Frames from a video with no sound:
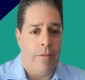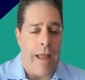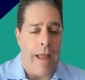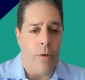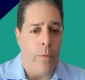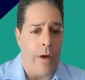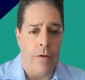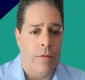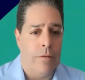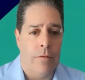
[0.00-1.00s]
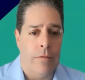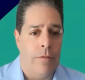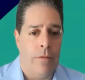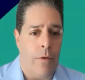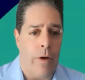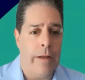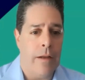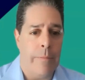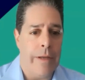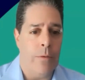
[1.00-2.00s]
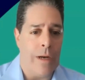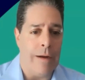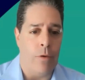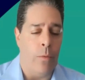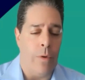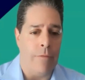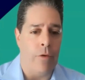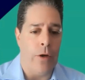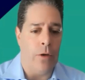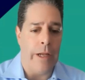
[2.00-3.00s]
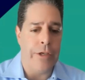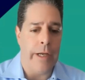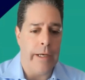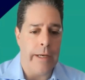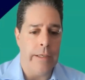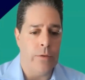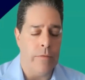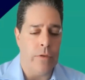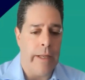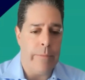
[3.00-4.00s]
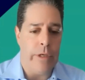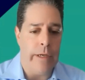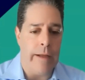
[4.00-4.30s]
Everywhere. Right. I mean, whatever you're alleging in any sort of claim, you need